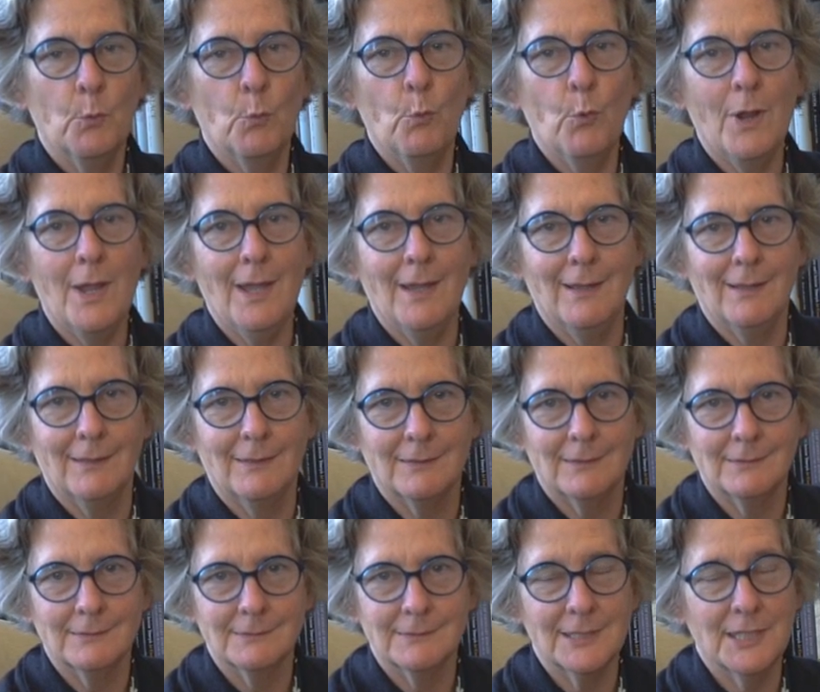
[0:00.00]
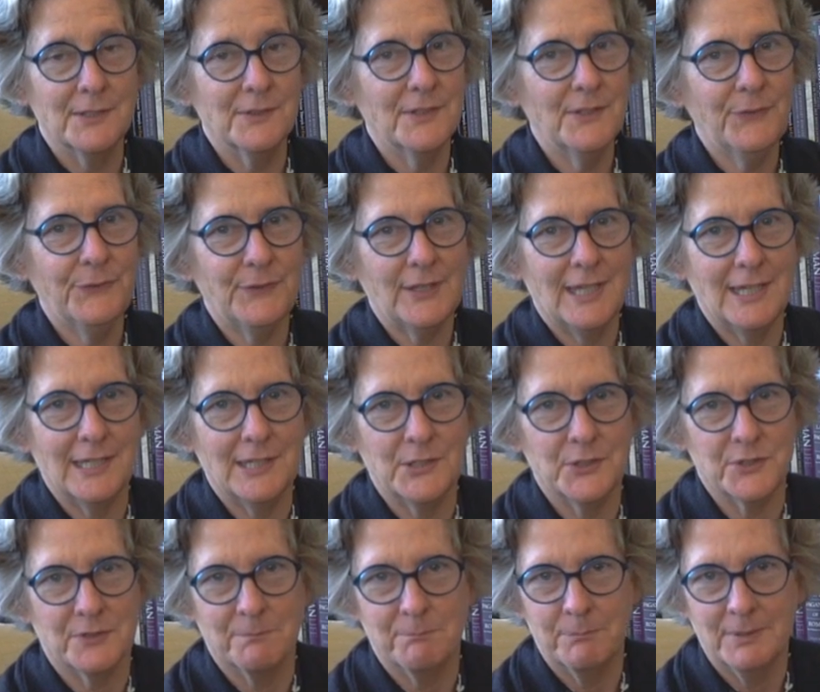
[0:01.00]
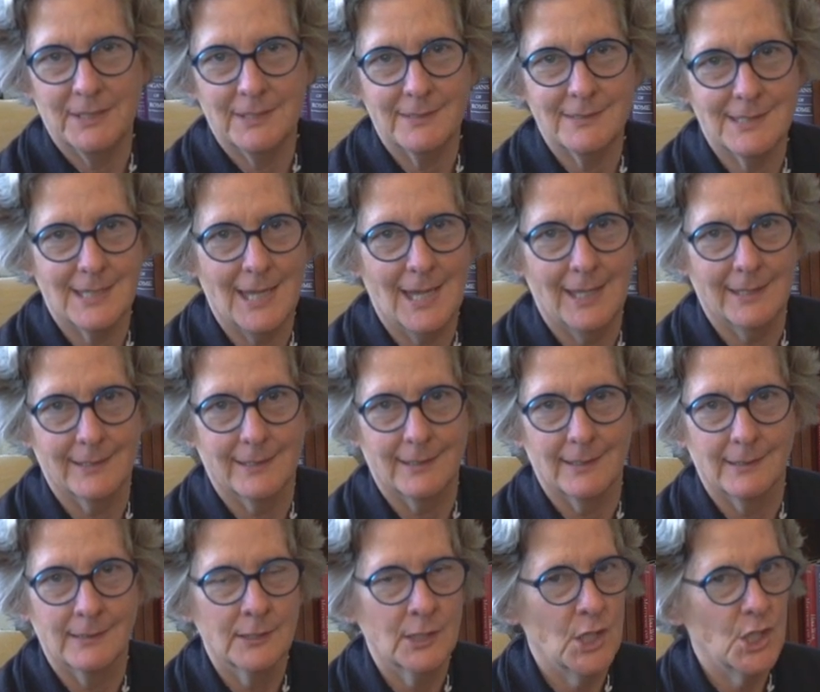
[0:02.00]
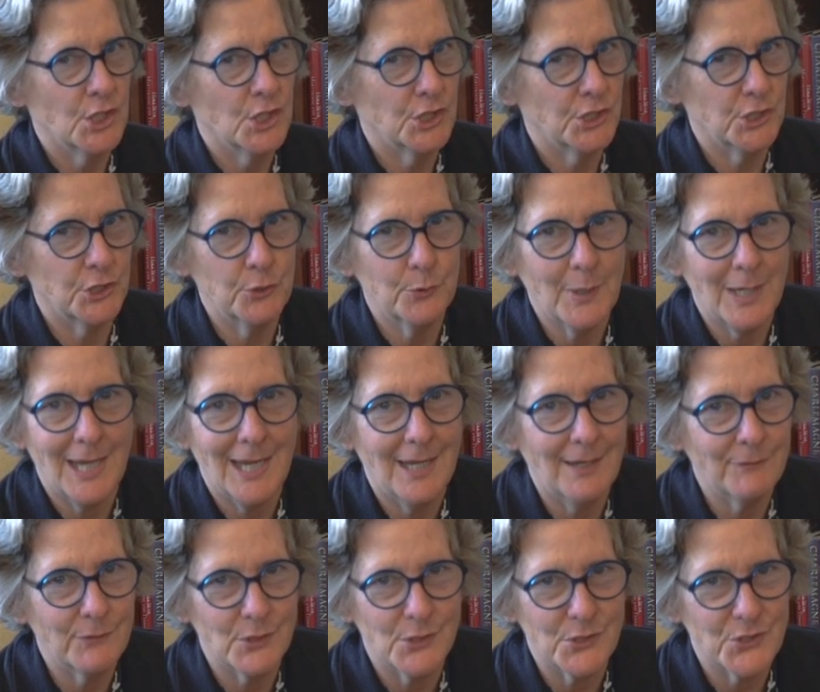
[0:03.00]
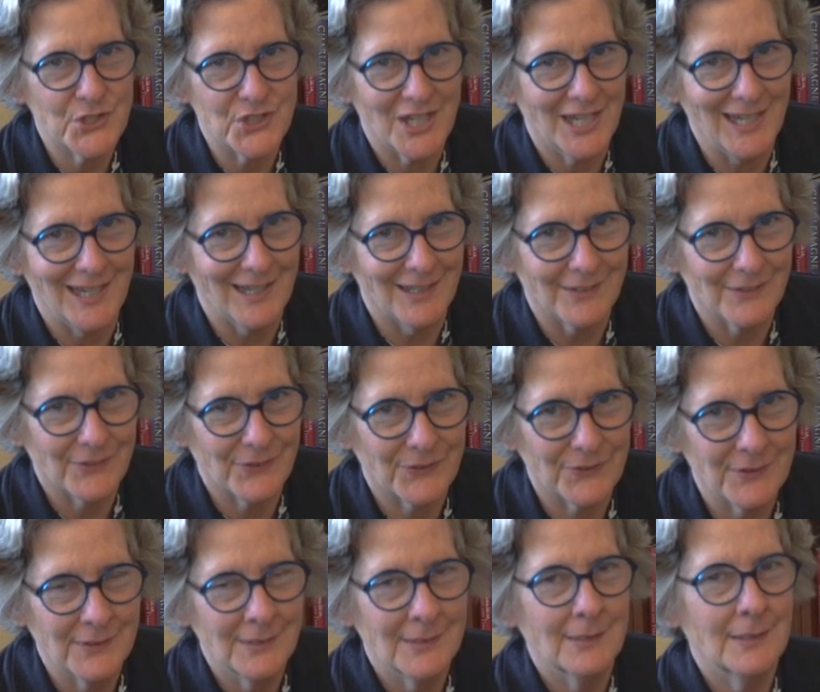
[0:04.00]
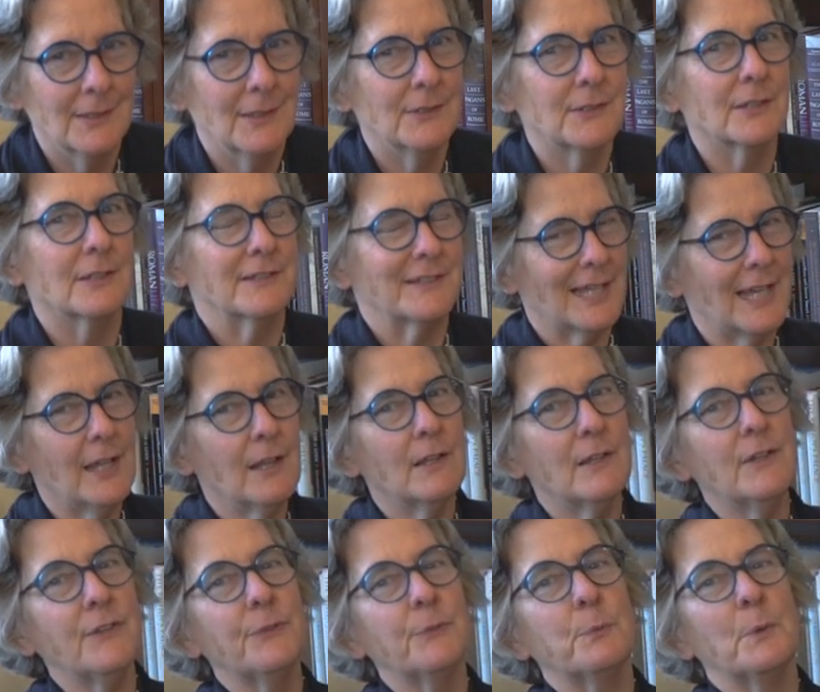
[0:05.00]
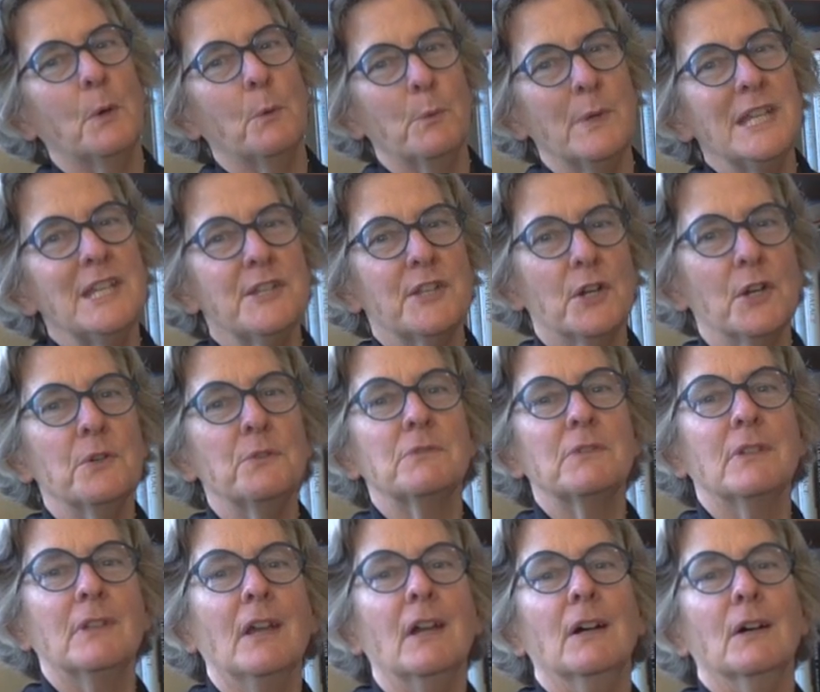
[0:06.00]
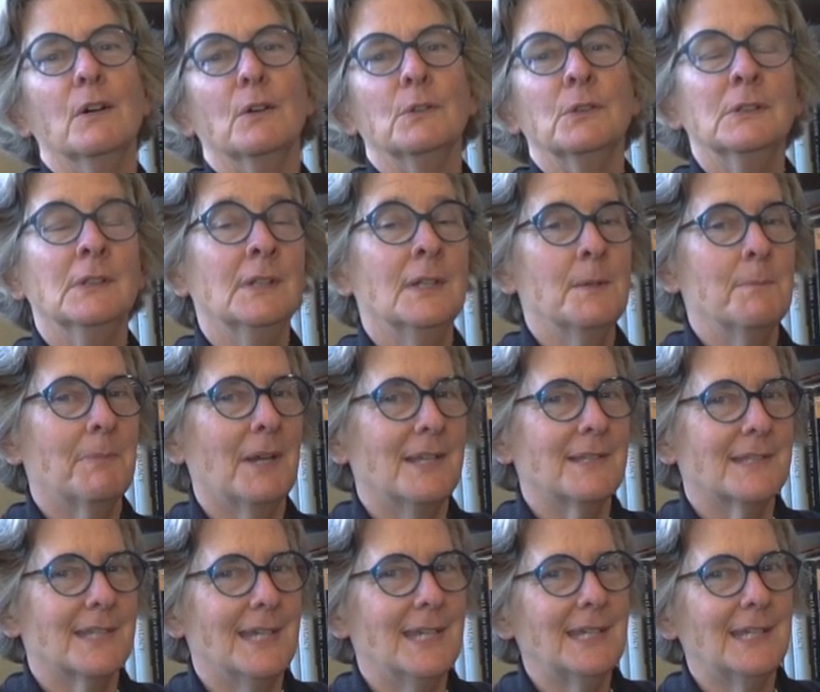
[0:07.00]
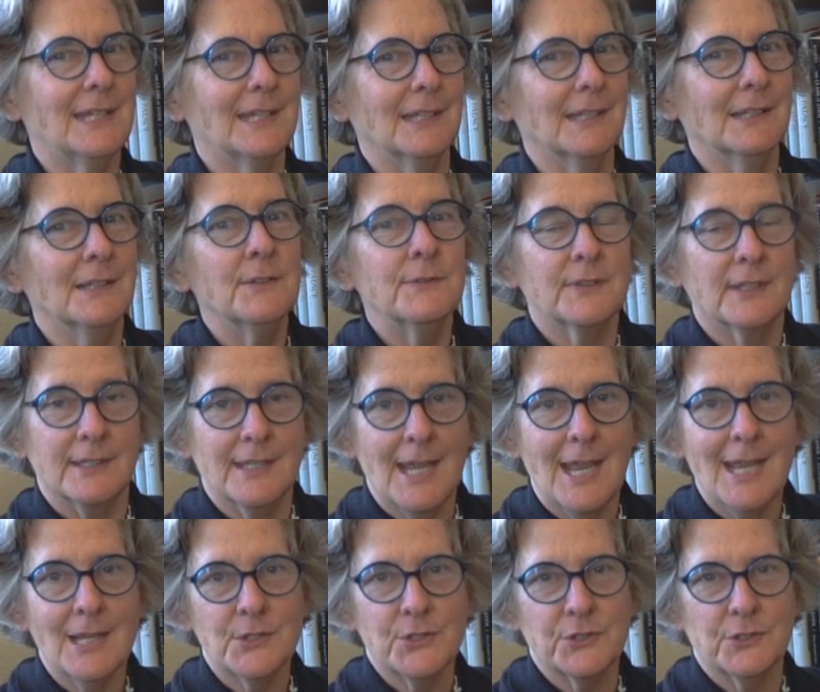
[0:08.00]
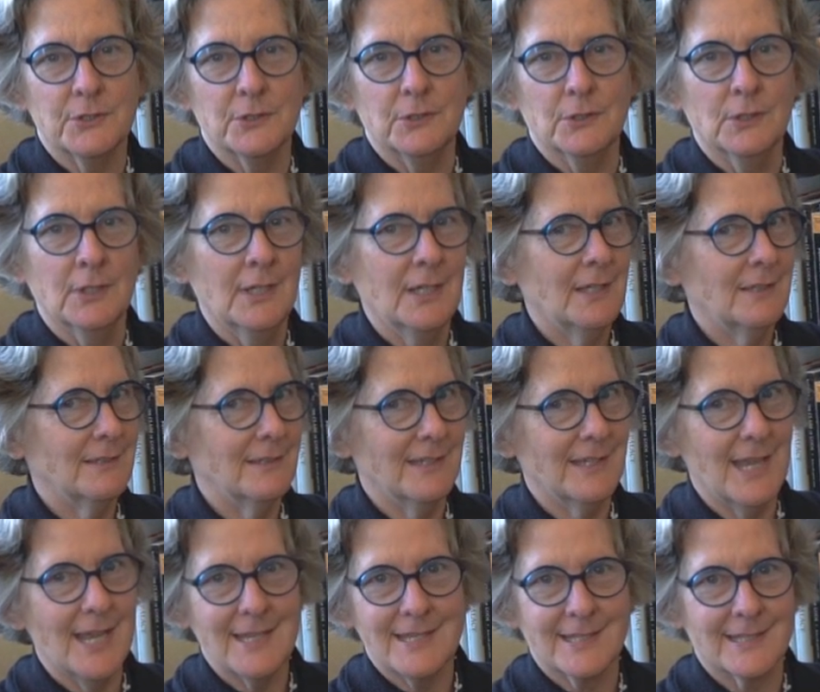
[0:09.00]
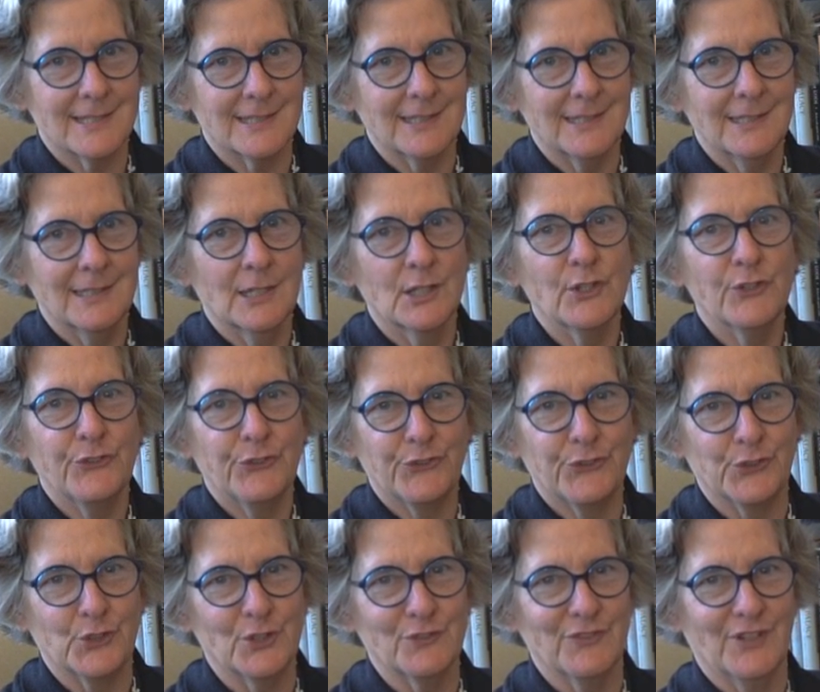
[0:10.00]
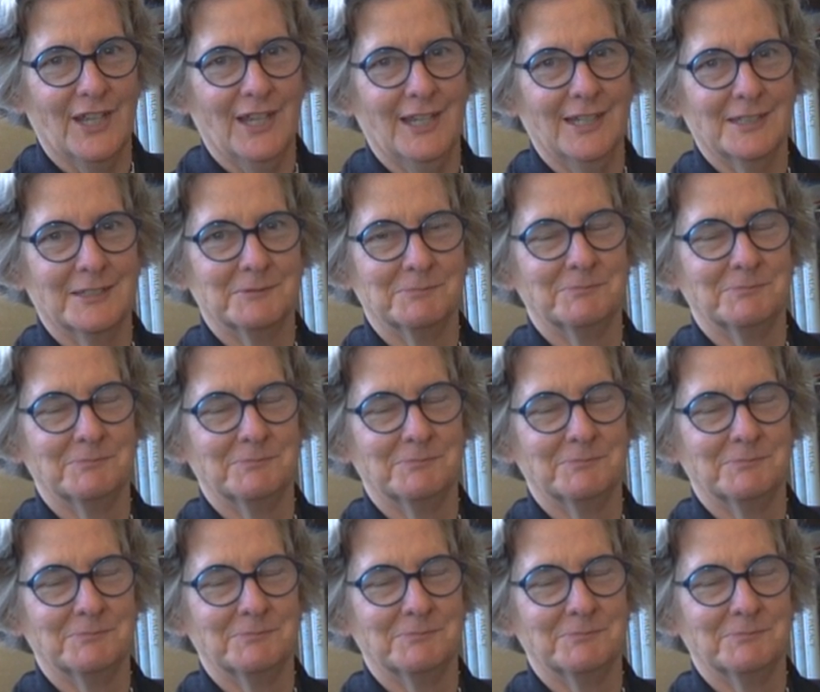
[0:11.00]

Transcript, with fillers: Well, in this age of big data, you have your chance to tell us what we don't know by taking the National survey.